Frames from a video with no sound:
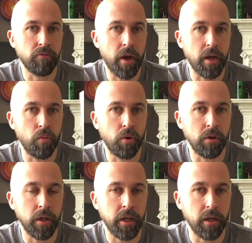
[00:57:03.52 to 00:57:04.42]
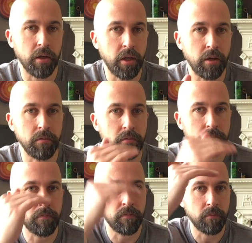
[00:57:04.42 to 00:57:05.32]
grey wool here in
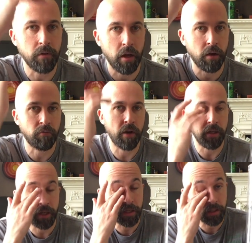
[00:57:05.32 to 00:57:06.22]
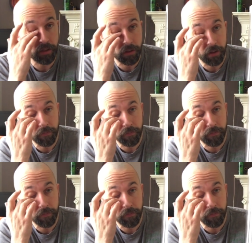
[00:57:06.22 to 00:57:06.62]
gradiated